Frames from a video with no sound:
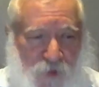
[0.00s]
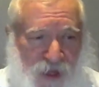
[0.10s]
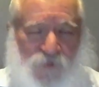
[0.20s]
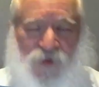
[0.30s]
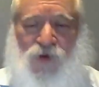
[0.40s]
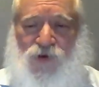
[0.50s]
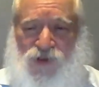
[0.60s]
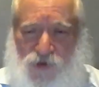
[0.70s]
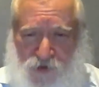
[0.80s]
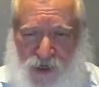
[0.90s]
The people who
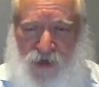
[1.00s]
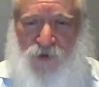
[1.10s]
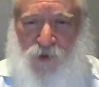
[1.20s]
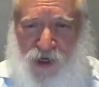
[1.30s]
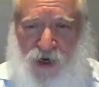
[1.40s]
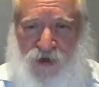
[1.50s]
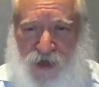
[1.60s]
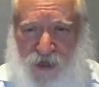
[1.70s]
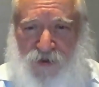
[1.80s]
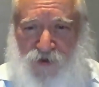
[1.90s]
scream, we are
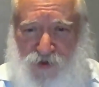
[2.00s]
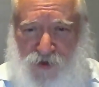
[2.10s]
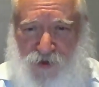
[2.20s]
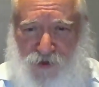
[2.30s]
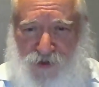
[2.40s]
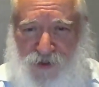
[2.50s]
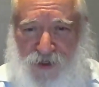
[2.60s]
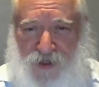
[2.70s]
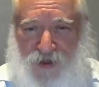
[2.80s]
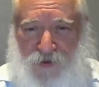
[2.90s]
not Jews,
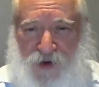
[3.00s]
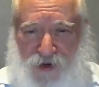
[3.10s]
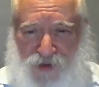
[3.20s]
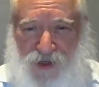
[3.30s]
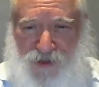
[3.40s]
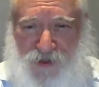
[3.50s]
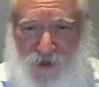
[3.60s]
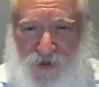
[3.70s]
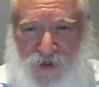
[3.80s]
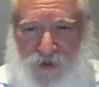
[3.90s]
we're just,
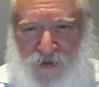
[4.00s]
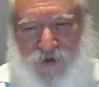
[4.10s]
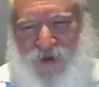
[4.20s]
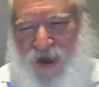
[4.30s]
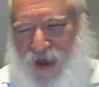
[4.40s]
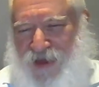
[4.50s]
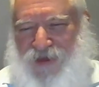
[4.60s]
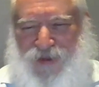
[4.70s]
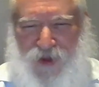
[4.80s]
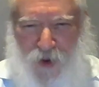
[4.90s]
you know,
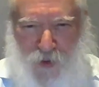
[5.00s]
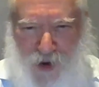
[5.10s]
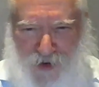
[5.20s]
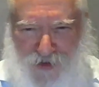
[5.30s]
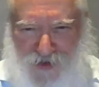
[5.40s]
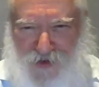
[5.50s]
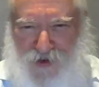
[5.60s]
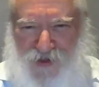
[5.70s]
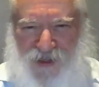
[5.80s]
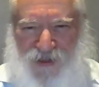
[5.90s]
they know we're
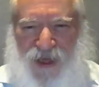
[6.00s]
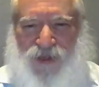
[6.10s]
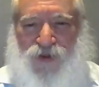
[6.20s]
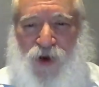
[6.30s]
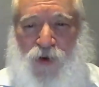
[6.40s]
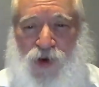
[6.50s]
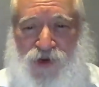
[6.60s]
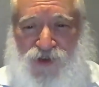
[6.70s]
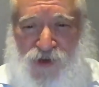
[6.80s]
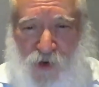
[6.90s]
Jews and they know
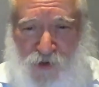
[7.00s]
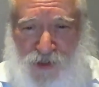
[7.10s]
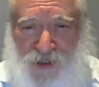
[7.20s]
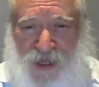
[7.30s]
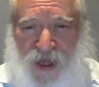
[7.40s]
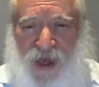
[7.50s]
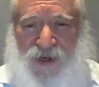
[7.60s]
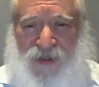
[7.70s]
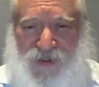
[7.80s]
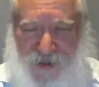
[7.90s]
we're chosen
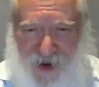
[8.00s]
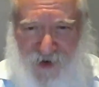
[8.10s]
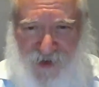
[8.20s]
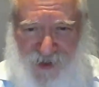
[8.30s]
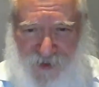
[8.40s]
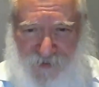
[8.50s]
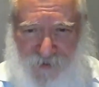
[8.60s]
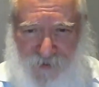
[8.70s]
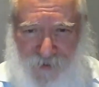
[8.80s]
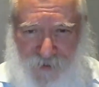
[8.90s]
and it scares
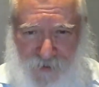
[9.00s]
them.